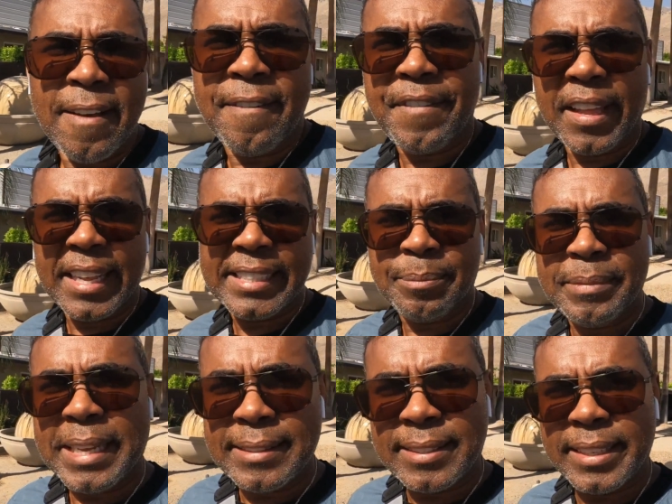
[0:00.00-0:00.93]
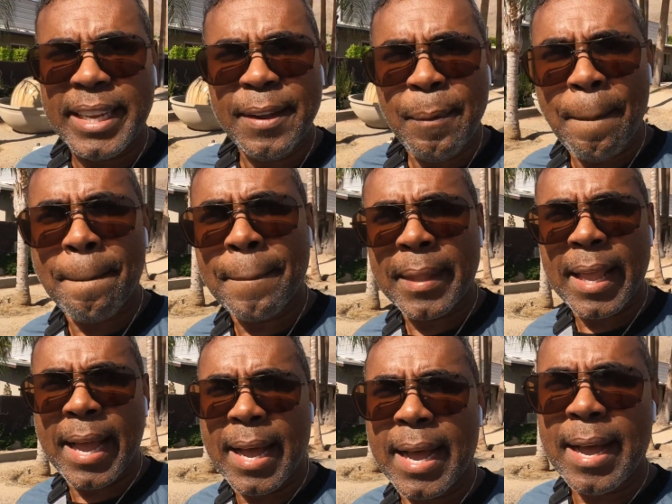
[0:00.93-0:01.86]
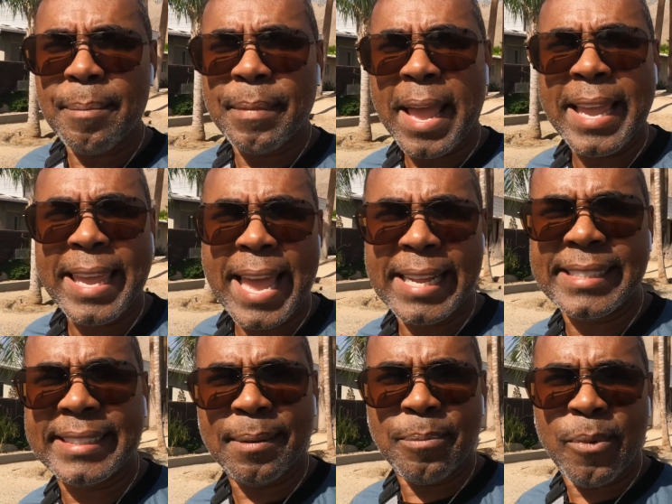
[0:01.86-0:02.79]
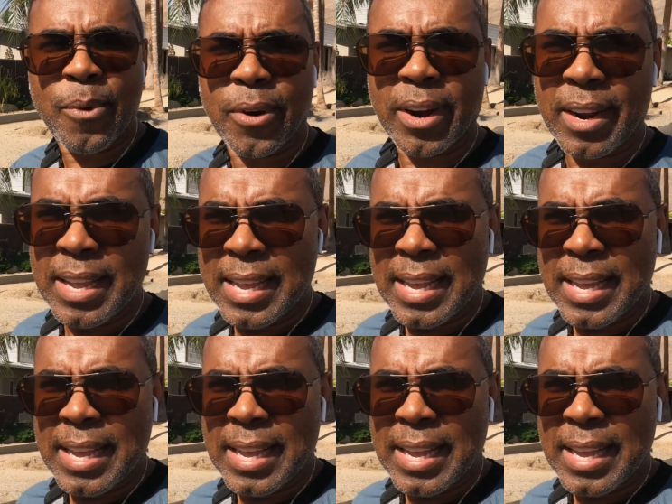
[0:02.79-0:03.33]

fill in some density and get some more